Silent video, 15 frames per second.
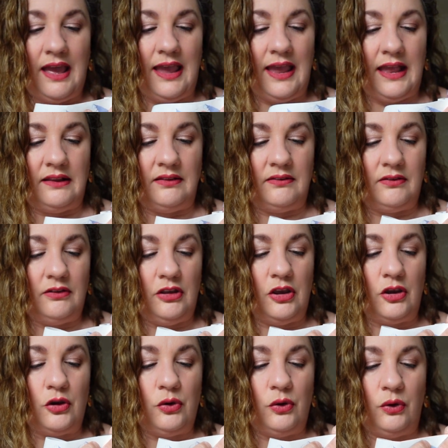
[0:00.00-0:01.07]
and you
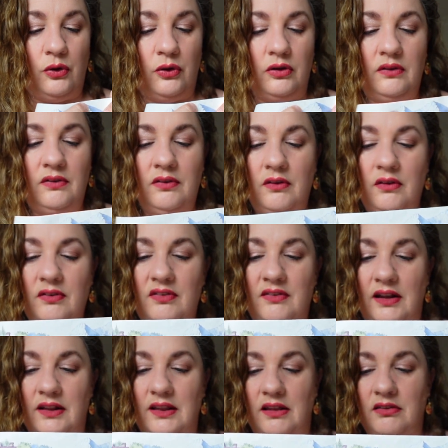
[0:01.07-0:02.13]
could
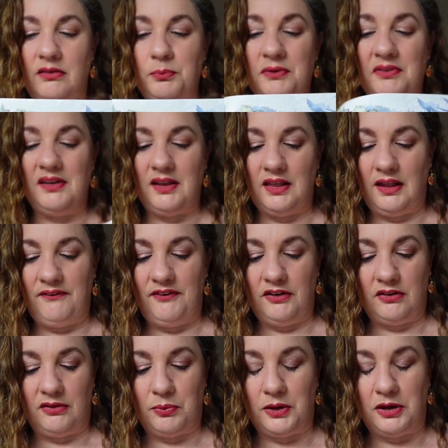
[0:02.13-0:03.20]
stick this, particularly if you
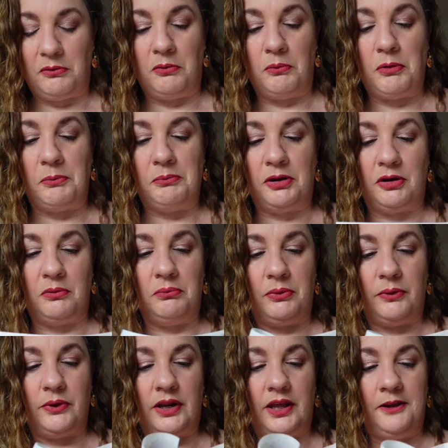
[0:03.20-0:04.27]
just want a bottom
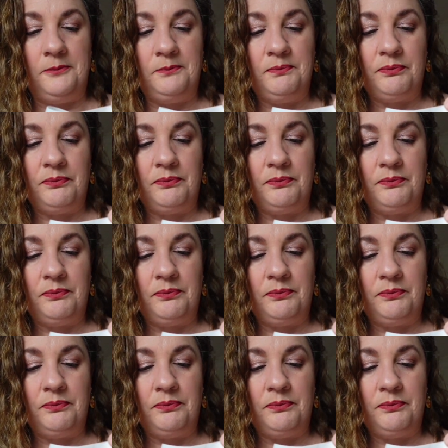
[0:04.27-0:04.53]
border,